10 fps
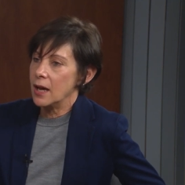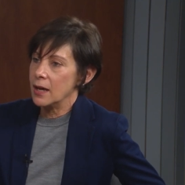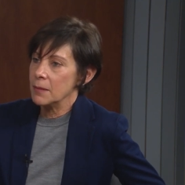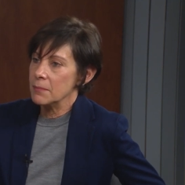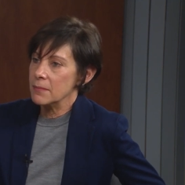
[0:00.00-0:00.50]

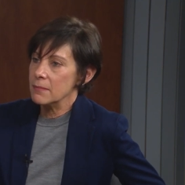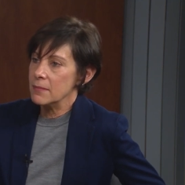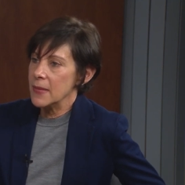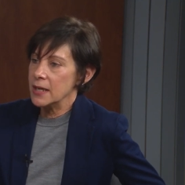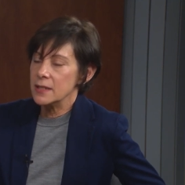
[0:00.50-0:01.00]
um,
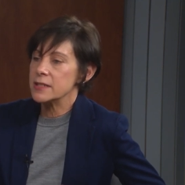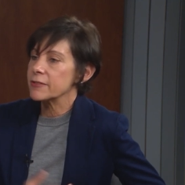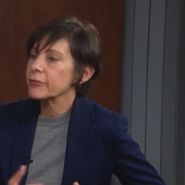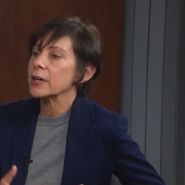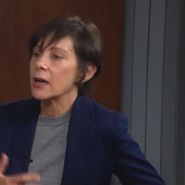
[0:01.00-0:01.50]
many
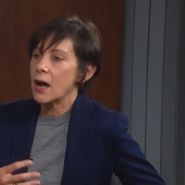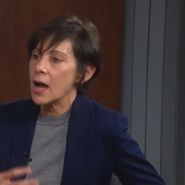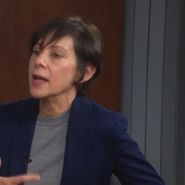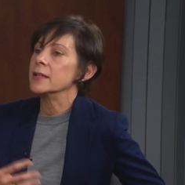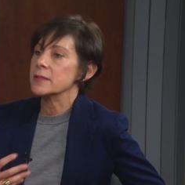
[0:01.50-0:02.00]
different
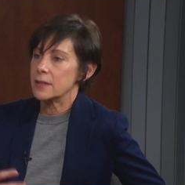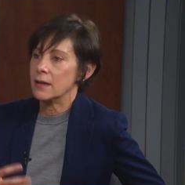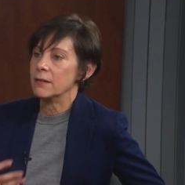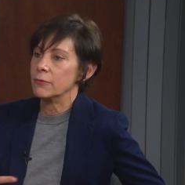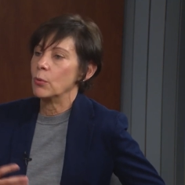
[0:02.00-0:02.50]
kinds
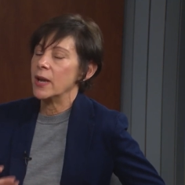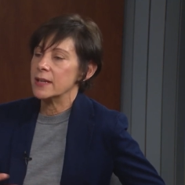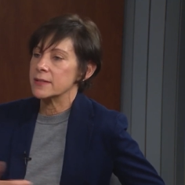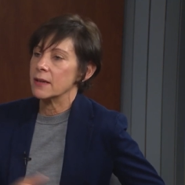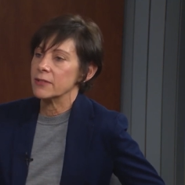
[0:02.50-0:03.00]
of
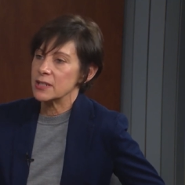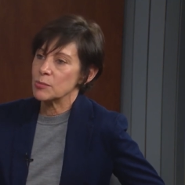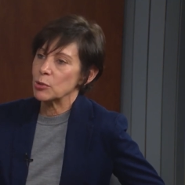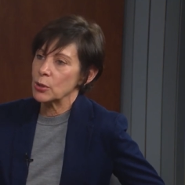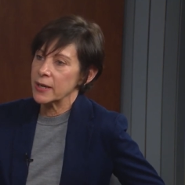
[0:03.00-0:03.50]
ways of
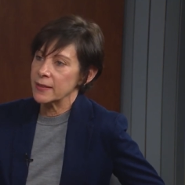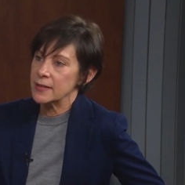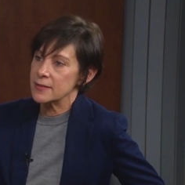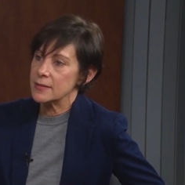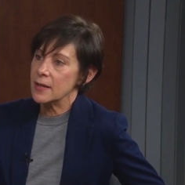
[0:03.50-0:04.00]
exploring
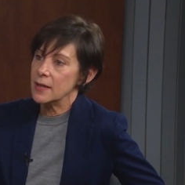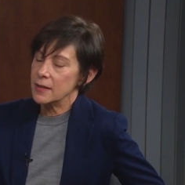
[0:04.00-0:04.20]
these